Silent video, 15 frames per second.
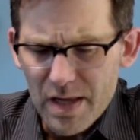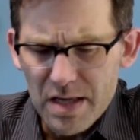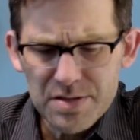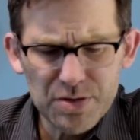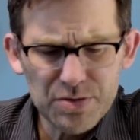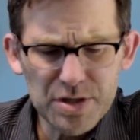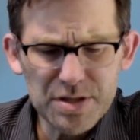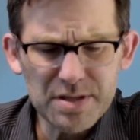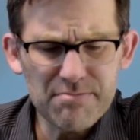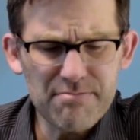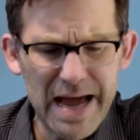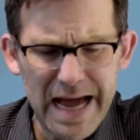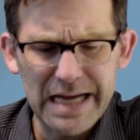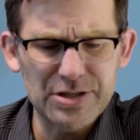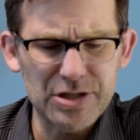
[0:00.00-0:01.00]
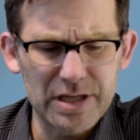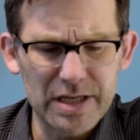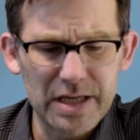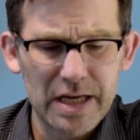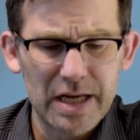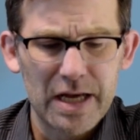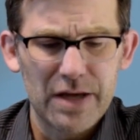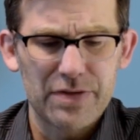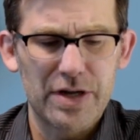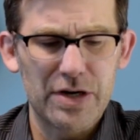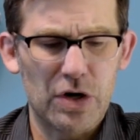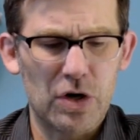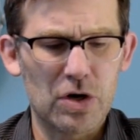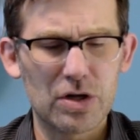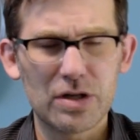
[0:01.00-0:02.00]
So just imagine
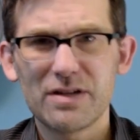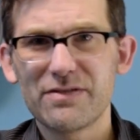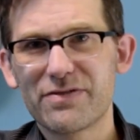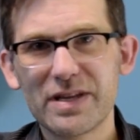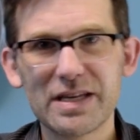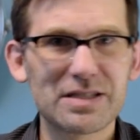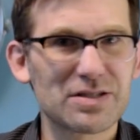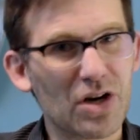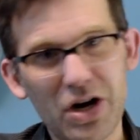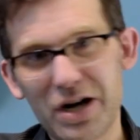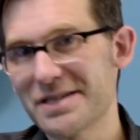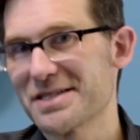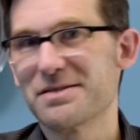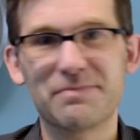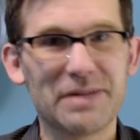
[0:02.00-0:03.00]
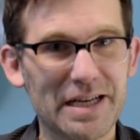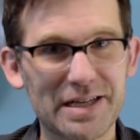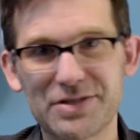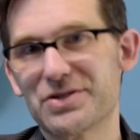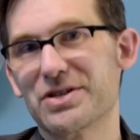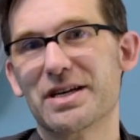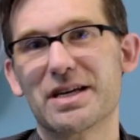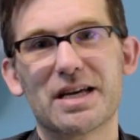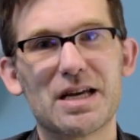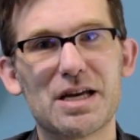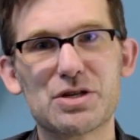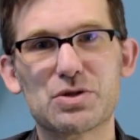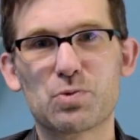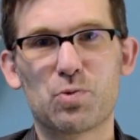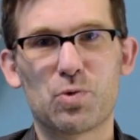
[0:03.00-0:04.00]
that all of this awesomeness
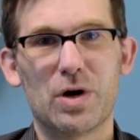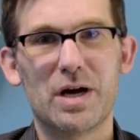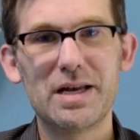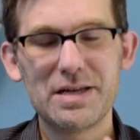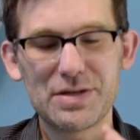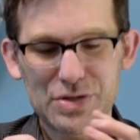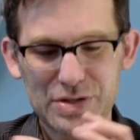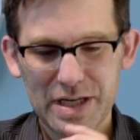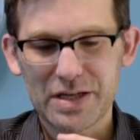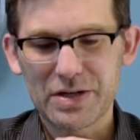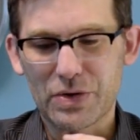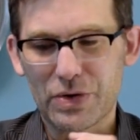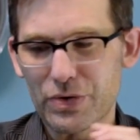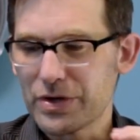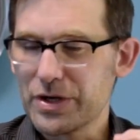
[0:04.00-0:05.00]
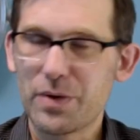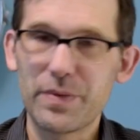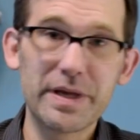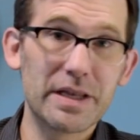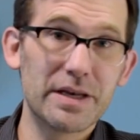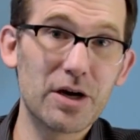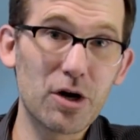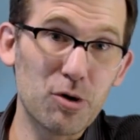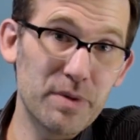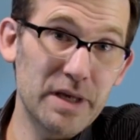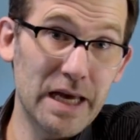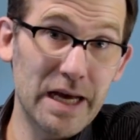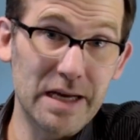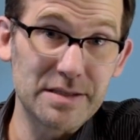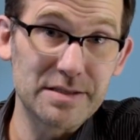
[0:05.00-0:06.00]
is one signal going into
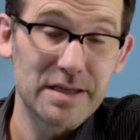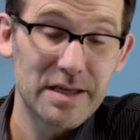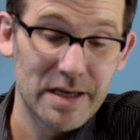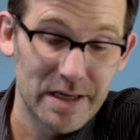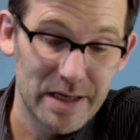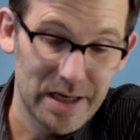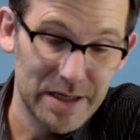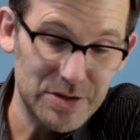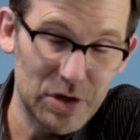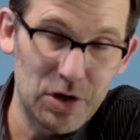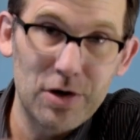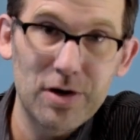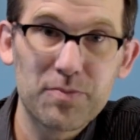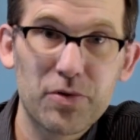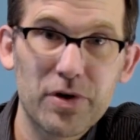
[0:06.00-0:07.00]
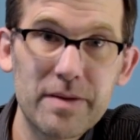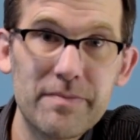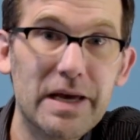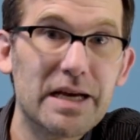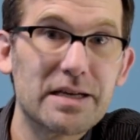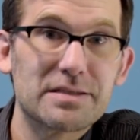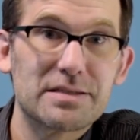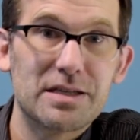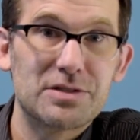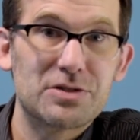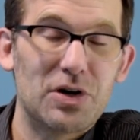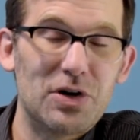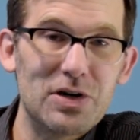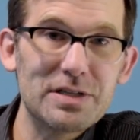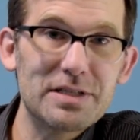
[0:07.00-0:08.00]
OBS. It's all pre-mixed, it's
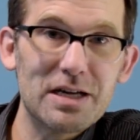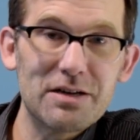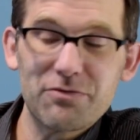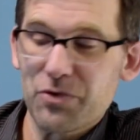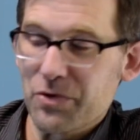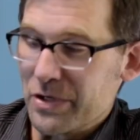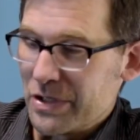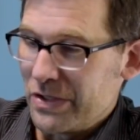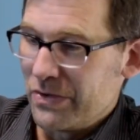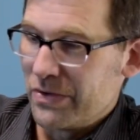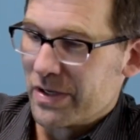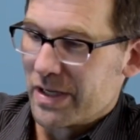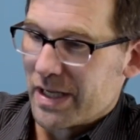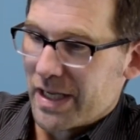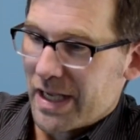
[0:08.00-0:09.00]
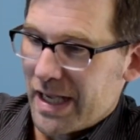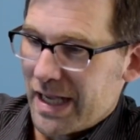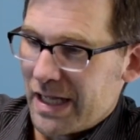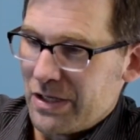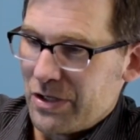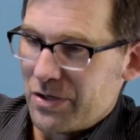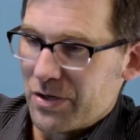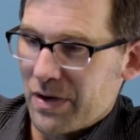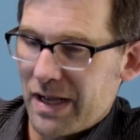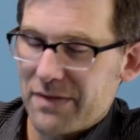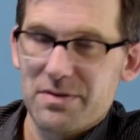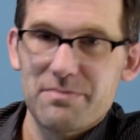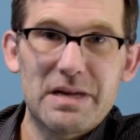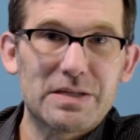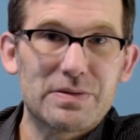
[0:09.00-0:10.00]
all done for you, and you don't
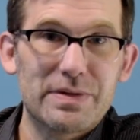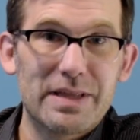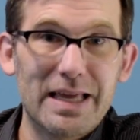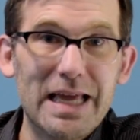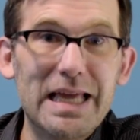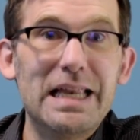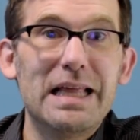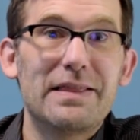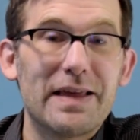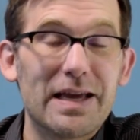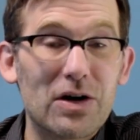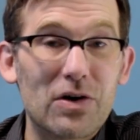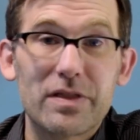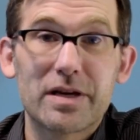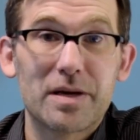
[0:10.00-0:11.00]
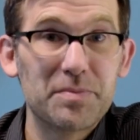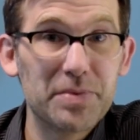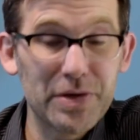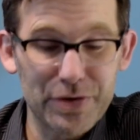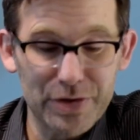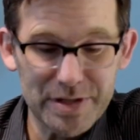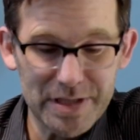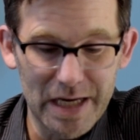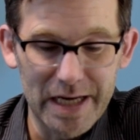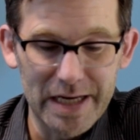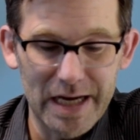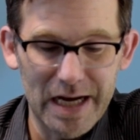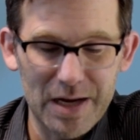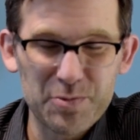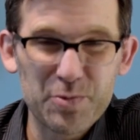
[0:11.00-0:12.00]
have to mess with anything on the computer
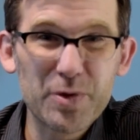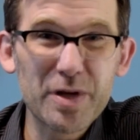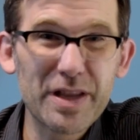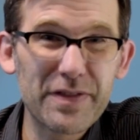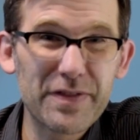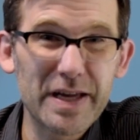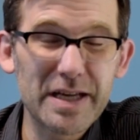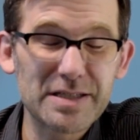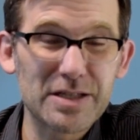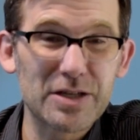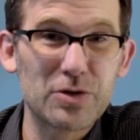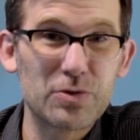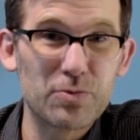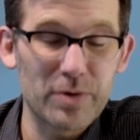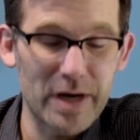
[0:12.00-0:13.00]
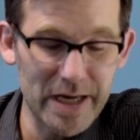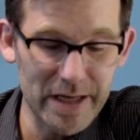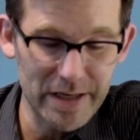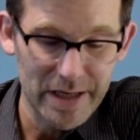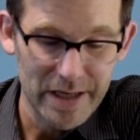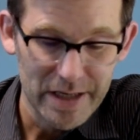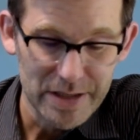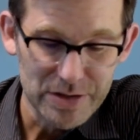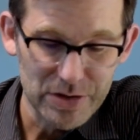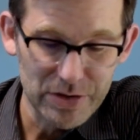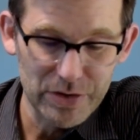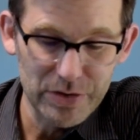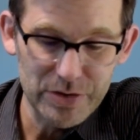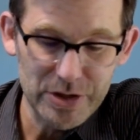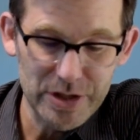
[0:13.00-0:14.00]
side. I really think it's a great
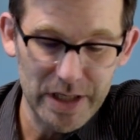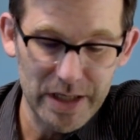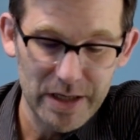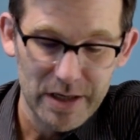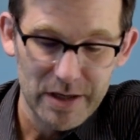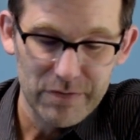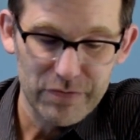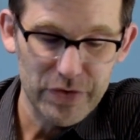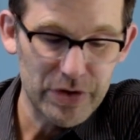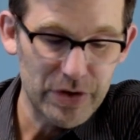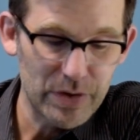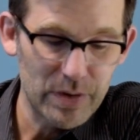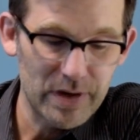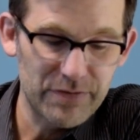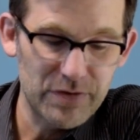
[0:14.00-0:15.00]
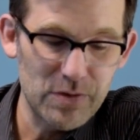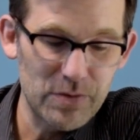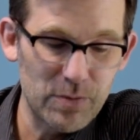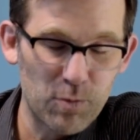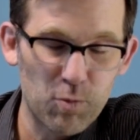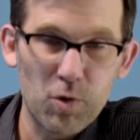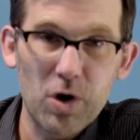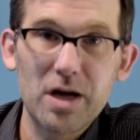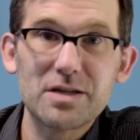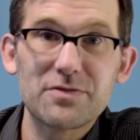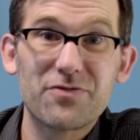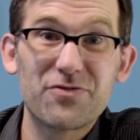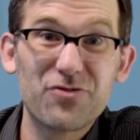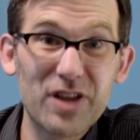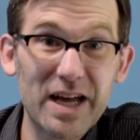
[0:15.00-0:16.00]
solution for you if you want
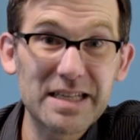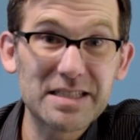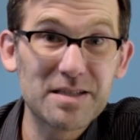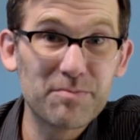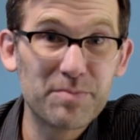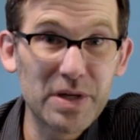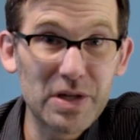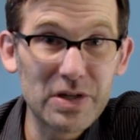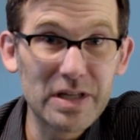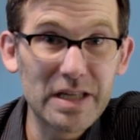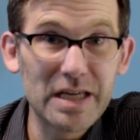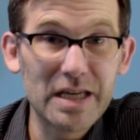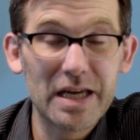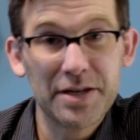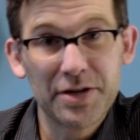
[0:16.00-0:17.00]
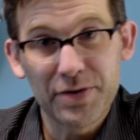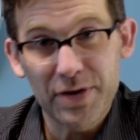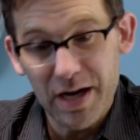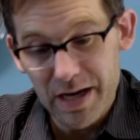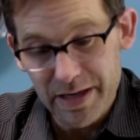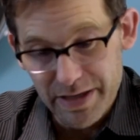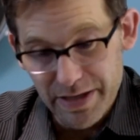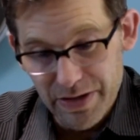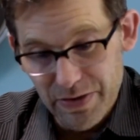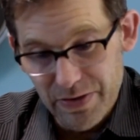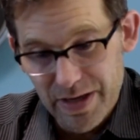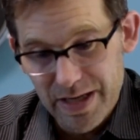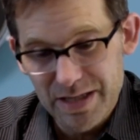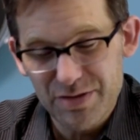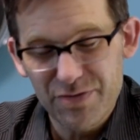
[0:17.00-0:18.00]
flexibility in your audio.
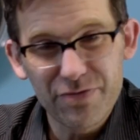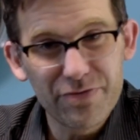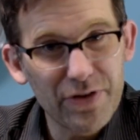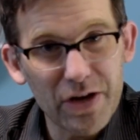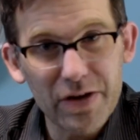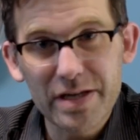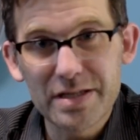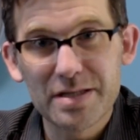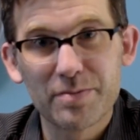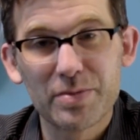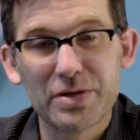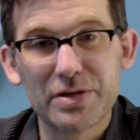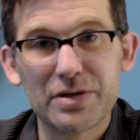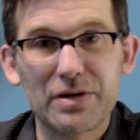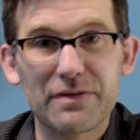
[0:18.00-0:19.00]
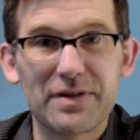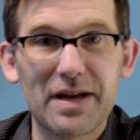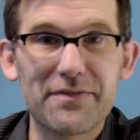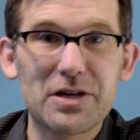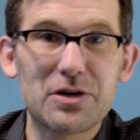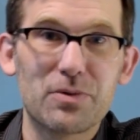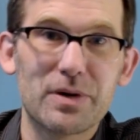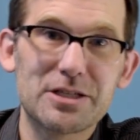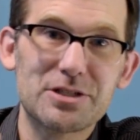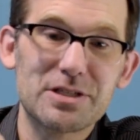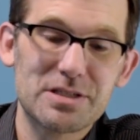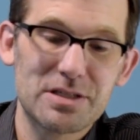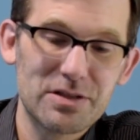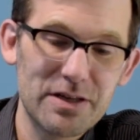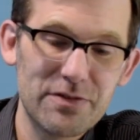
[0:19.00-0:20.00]
And it's very simple to do. If you have any
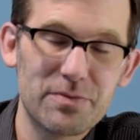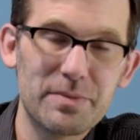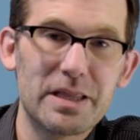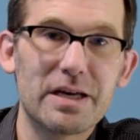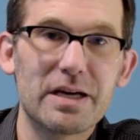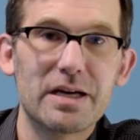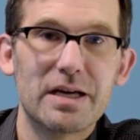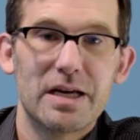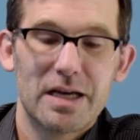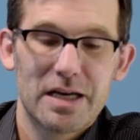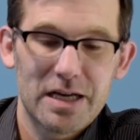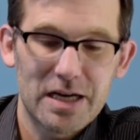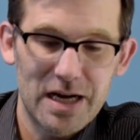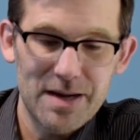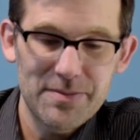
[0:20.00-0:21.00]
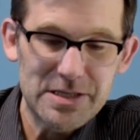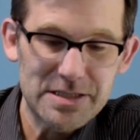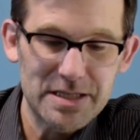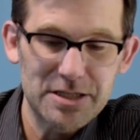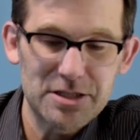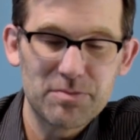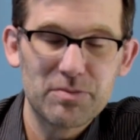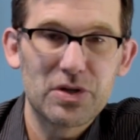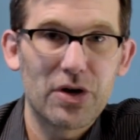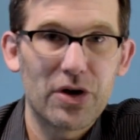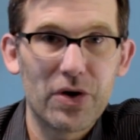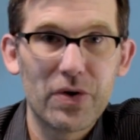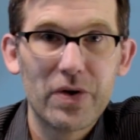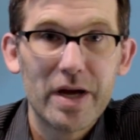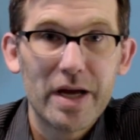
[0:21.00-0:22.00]
questions, leave them in the comment section
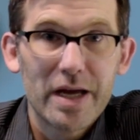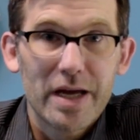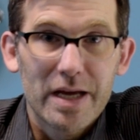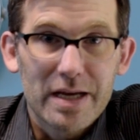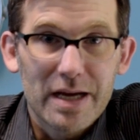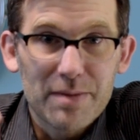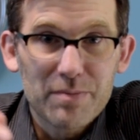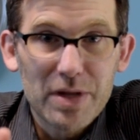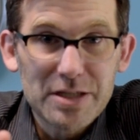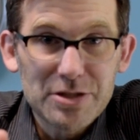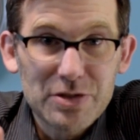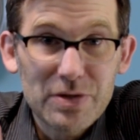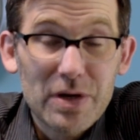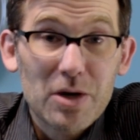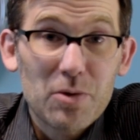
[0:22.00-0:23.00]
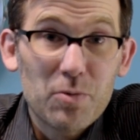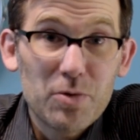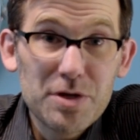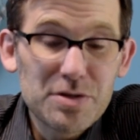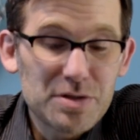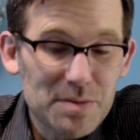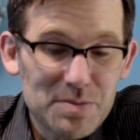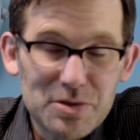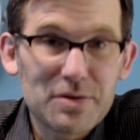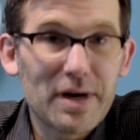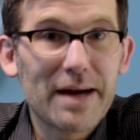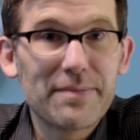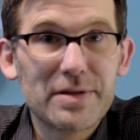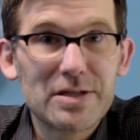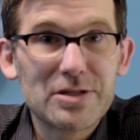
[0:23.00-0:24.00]
below. God bless you. Will you
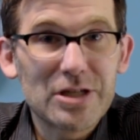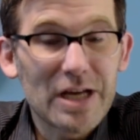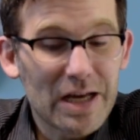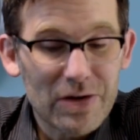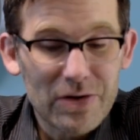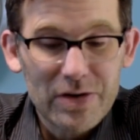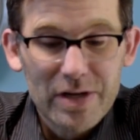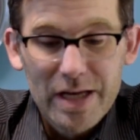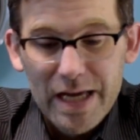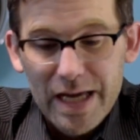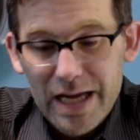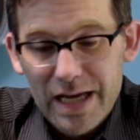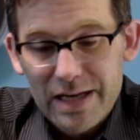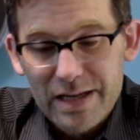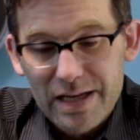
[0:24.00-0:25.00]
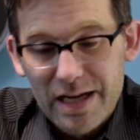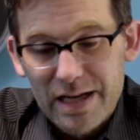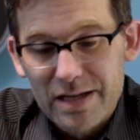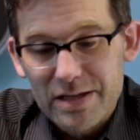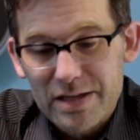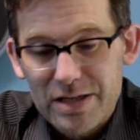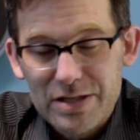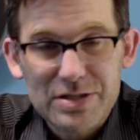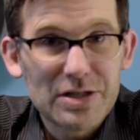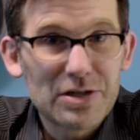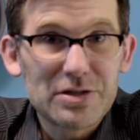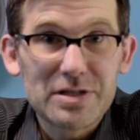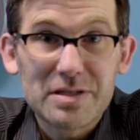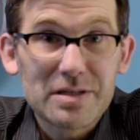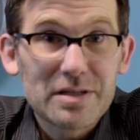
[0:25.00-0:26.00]
subscribe to the channel and uh,
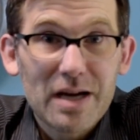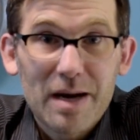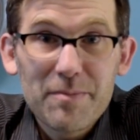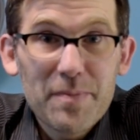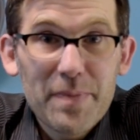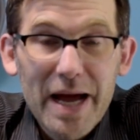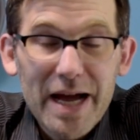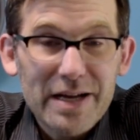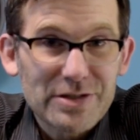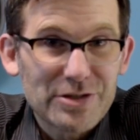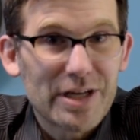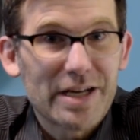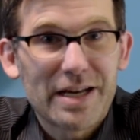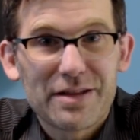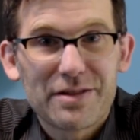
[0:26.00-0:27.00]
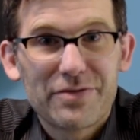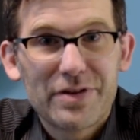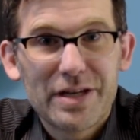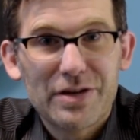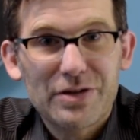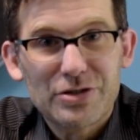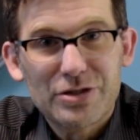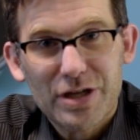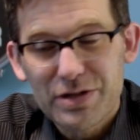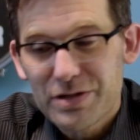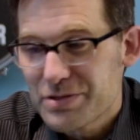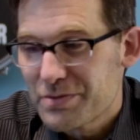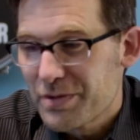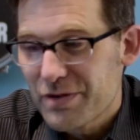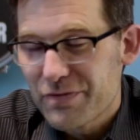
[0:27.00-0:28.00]
consider just coming back, checking out the videos, share
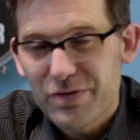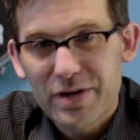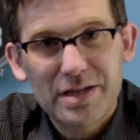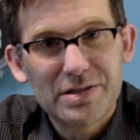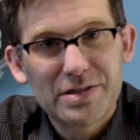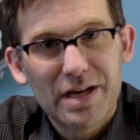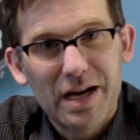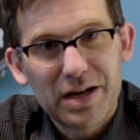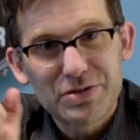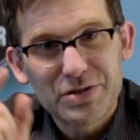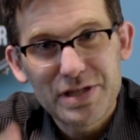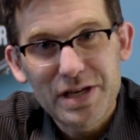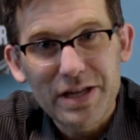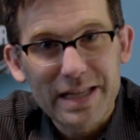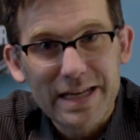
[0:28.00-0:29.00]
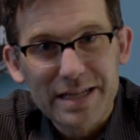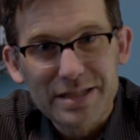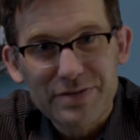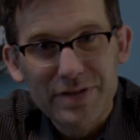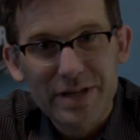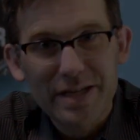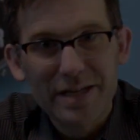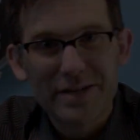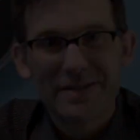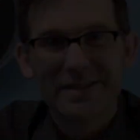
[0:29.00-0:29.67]
this with your friends. I'll see you on the next video.